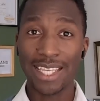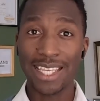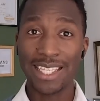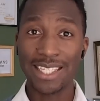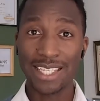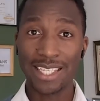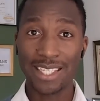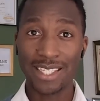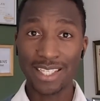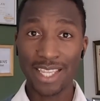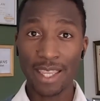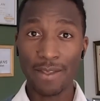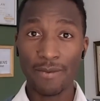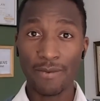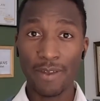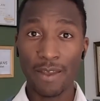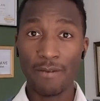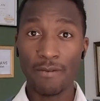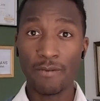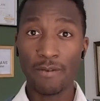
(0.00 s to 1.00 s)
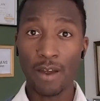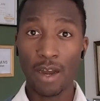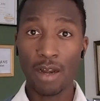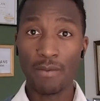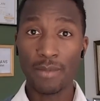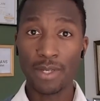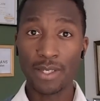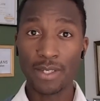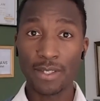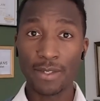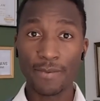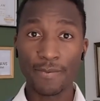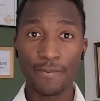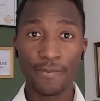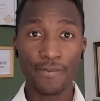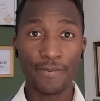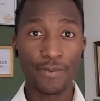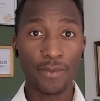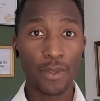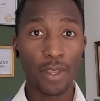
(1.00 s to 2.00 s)
is a safe environment.
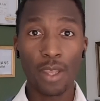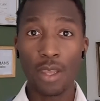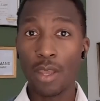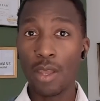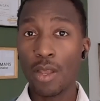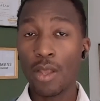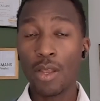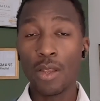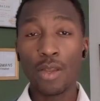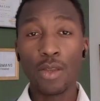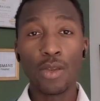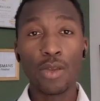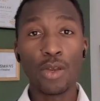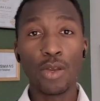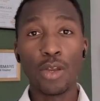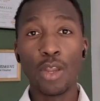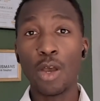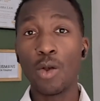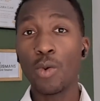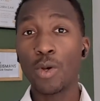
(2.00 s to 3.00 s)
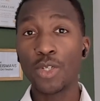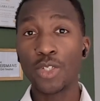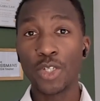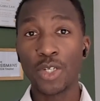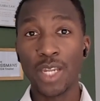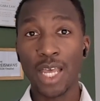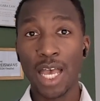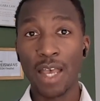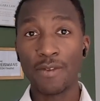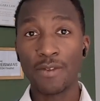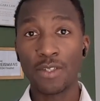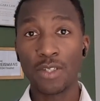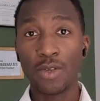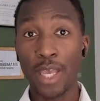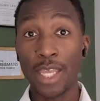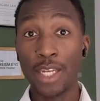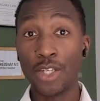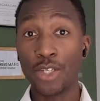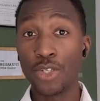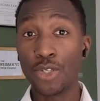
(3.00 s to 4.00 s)
No one should have to
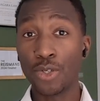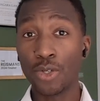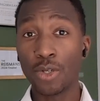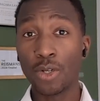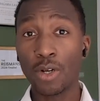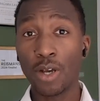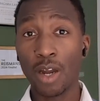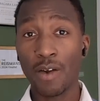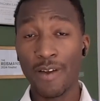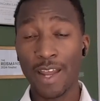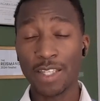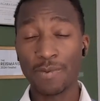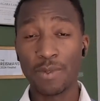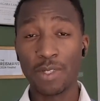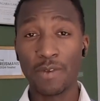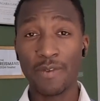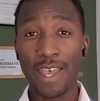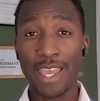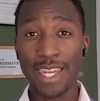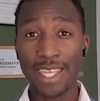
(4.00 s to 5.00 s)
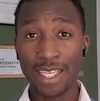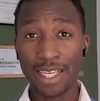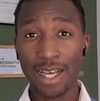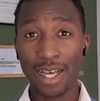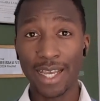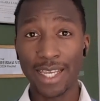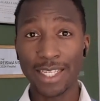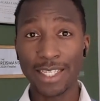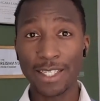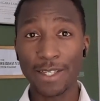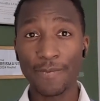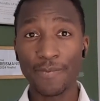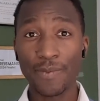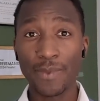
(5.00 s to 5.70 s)
endure harassment of any kind.